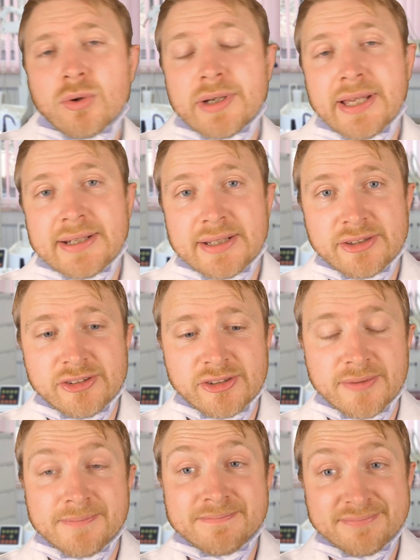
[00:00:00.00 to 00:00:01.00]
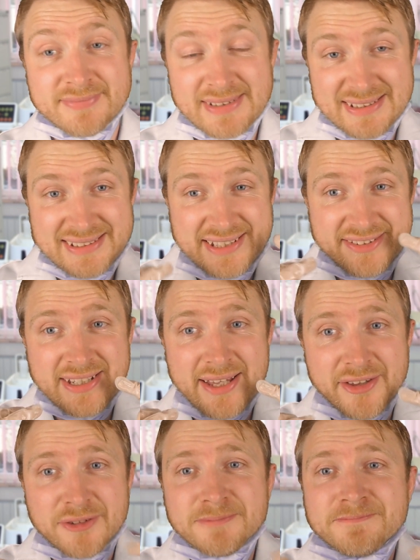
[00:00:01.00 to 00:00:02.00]
Okay, and I just teeth
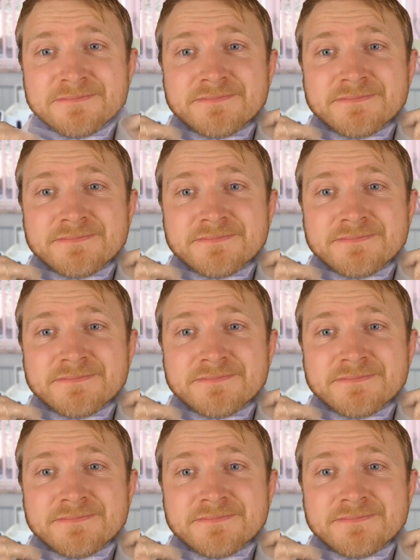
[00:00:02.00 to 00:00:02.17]
together.